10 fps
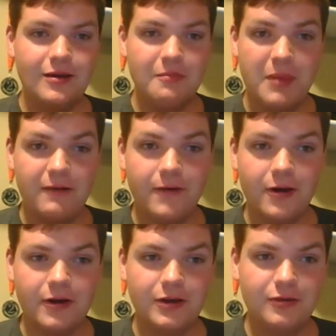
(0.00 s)
might
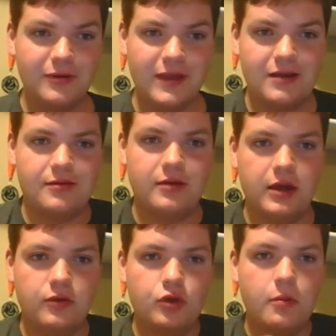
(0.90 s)
fog on you, and that's
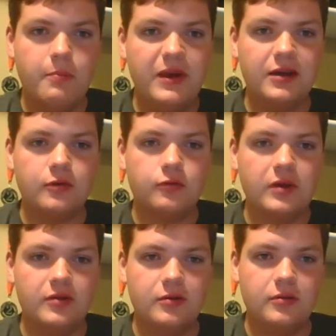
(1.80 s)
like the biggest
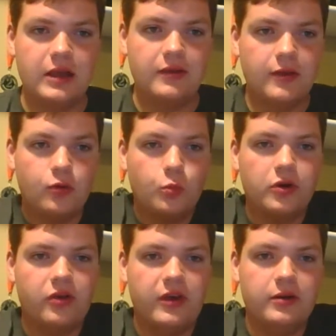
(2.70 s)
reason, like that's the
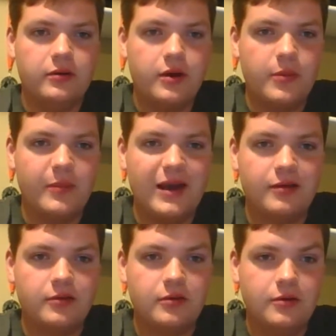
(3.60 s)
worst thing about a
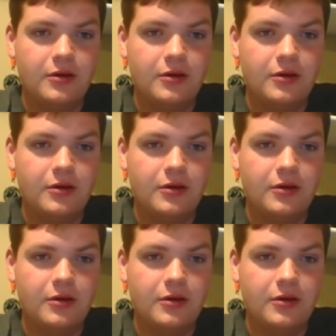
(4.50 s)
mask.